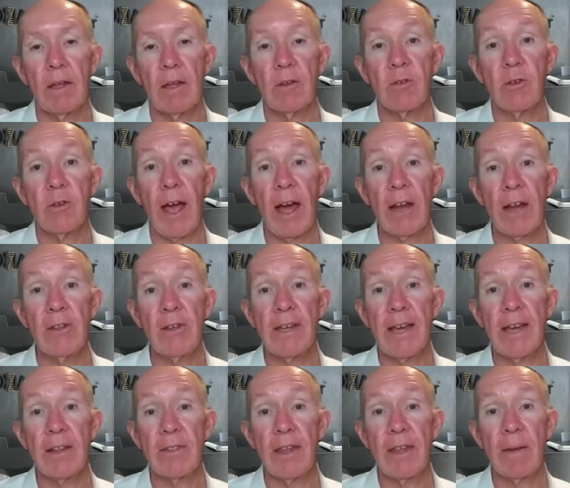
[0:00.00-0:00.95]
So how do you
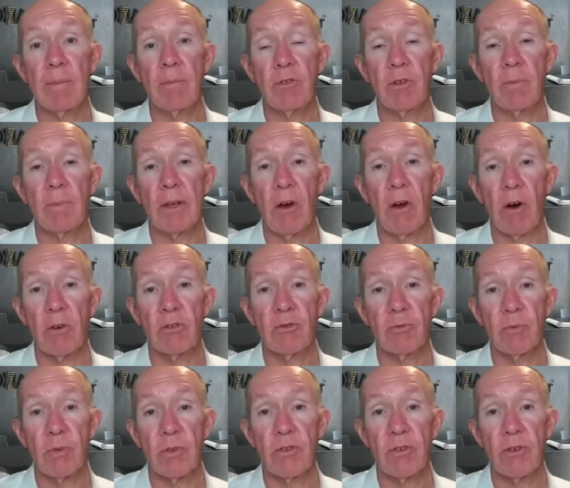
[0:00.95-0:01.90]
get them to be
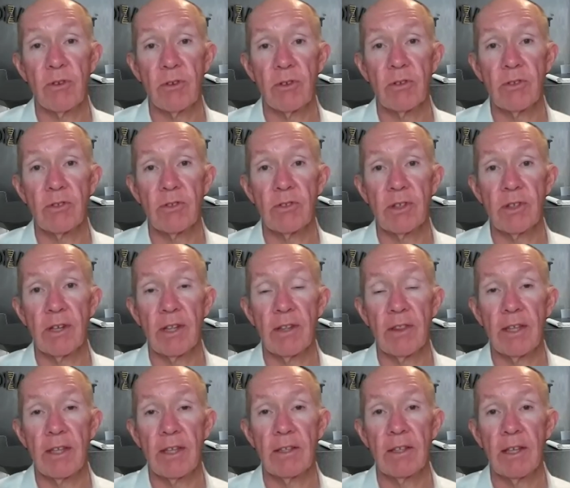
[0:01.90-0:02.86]
honest with you? Because I
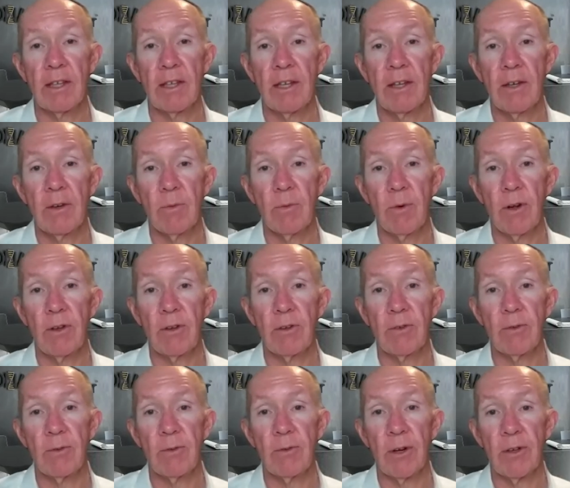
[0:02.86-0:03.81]
think
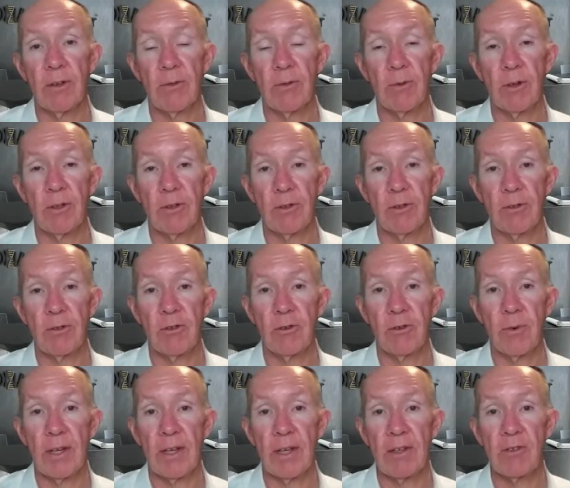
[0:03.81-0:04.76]
what you're
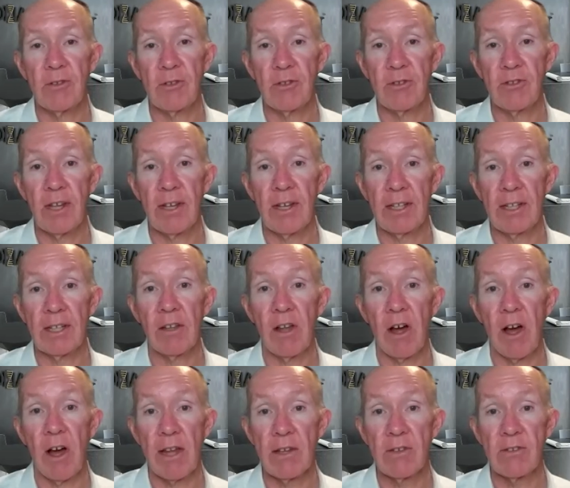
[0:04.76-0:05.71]
doing is you're setting a
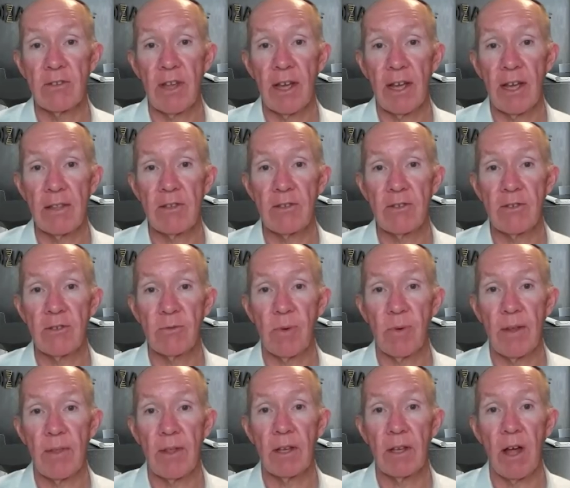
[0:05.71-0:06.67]
line and saying, this is
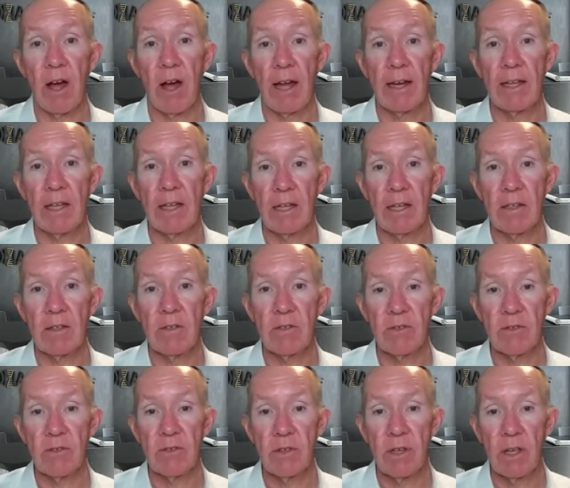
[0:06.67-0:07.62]
where the line
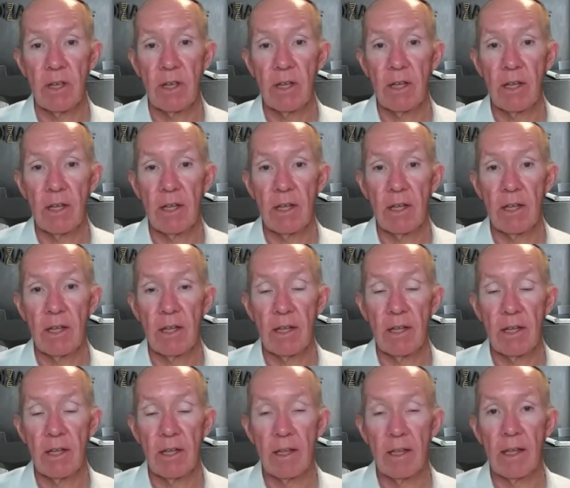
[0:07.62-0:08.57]
is.
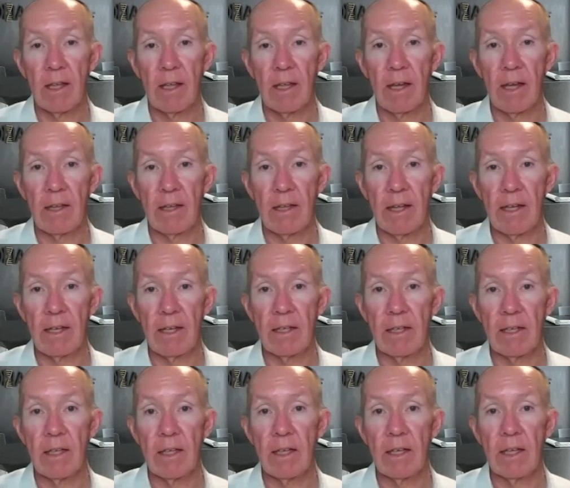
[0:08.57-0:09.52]
And
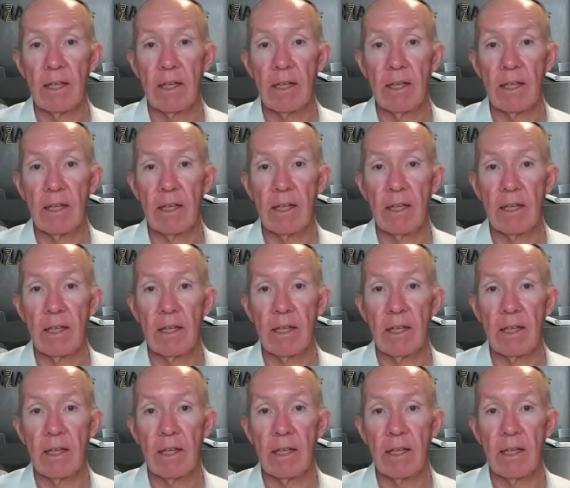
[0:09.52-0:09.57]
then